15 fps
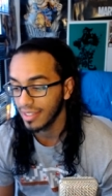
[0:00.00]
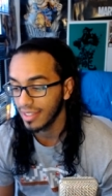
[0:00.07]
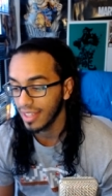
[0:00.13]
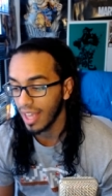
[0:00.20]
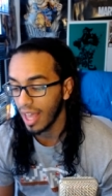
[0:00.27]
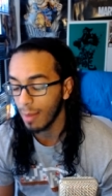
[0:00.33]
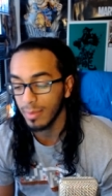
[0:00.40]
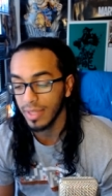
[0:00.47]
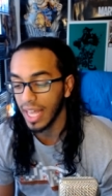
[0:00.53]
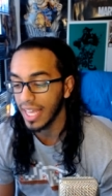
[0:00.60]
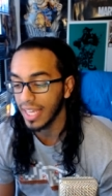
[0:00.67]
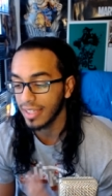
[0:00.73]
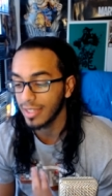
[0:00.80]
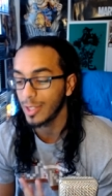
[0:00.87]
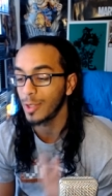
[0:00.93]
I'm
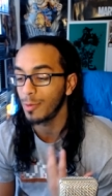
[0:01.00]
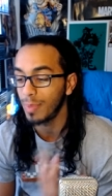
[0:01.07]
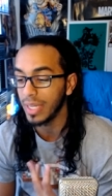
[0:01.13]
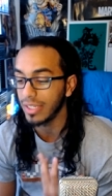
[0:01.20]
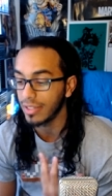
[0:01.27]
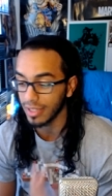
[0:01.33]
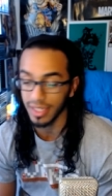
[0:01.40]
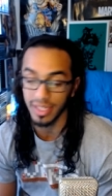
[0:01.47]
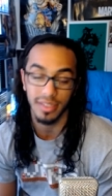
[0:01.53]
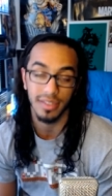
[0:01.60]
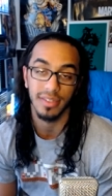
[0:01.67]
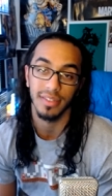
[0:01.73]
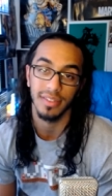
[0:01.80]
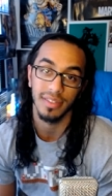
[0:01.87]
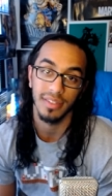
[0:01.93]
like
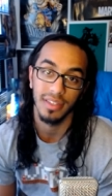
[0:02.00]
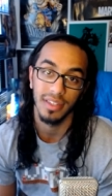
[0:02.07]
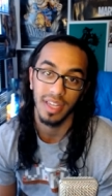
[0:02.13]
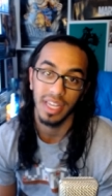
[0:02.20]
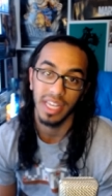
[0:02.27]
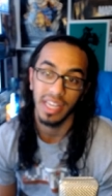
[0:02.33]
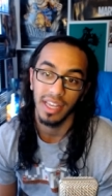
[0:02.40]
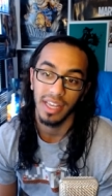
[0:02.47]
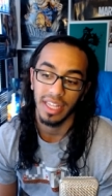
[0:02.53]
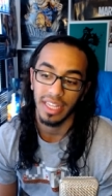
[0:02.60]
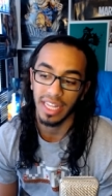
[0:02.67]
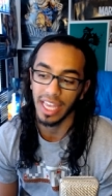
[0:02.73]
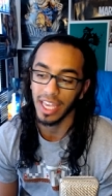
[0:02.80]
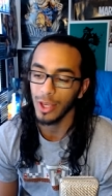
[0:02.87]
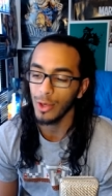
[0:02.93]
speechless.
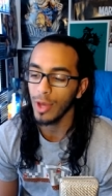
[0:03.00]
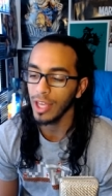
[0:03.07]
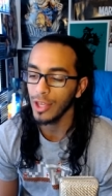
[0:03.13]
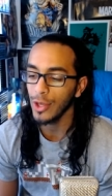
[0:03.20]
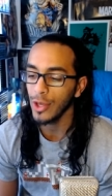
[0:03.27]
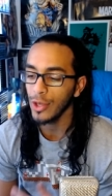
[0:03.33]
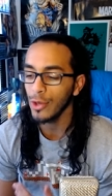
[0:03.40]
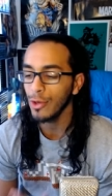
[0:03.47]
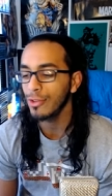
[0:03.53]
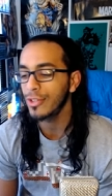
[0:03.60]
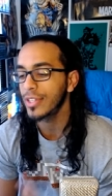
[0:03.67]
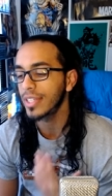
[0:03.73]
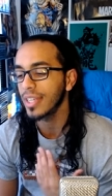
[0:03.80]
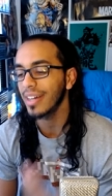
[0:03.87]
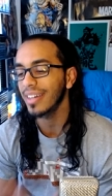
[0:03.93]
Like you, you, you
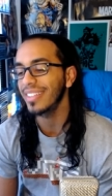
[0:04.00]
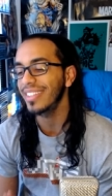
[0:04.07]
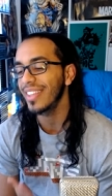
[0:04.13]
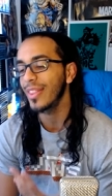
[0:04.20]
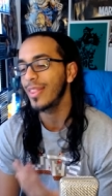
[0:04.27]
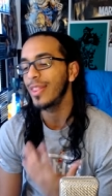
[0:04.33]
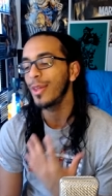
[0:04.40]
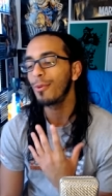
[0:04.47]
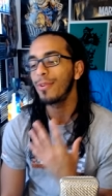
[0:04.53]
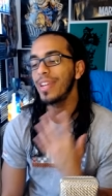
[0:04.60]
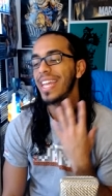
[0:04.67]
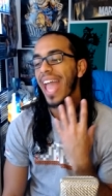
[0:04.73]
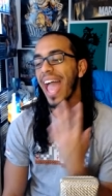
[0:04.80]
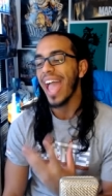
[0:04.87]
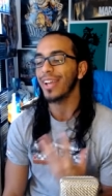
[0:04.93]
sucked the
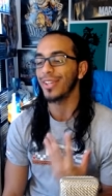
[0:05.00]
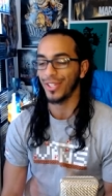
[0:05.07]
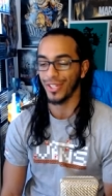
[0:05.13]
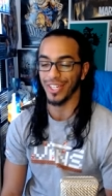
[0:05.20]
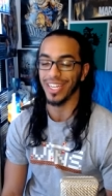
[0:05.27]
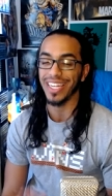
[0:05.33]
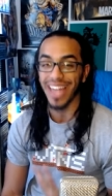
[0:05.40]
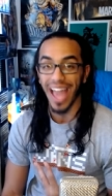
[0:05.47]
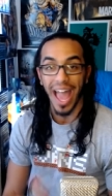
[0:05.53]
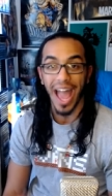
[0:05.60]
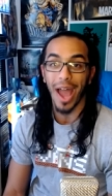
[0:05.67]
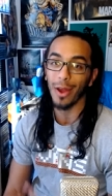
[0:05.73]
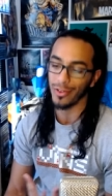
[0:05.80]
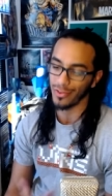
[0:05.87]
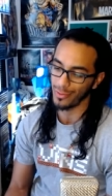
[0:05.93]
reaction
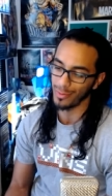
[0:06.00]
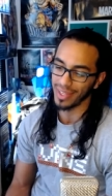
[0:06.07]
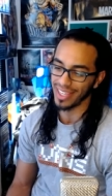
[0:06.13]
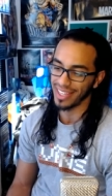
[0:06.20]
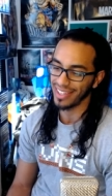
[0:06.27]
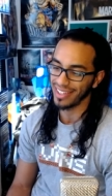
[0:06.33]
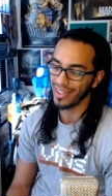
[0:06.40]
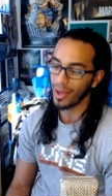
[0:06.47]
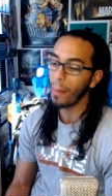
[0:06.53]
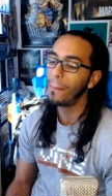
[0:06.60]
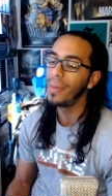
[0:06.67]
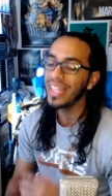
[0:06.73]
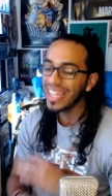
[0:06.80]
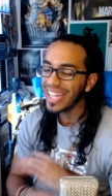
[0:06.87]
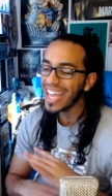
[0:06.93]
out of me
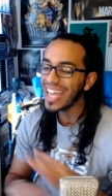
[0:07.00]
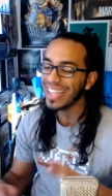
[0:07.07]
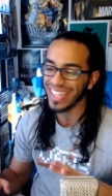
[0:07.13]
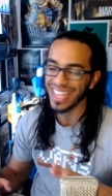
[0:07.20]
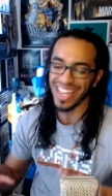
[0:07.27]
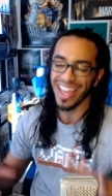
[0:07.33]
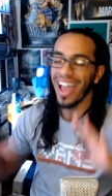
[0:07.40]
completely.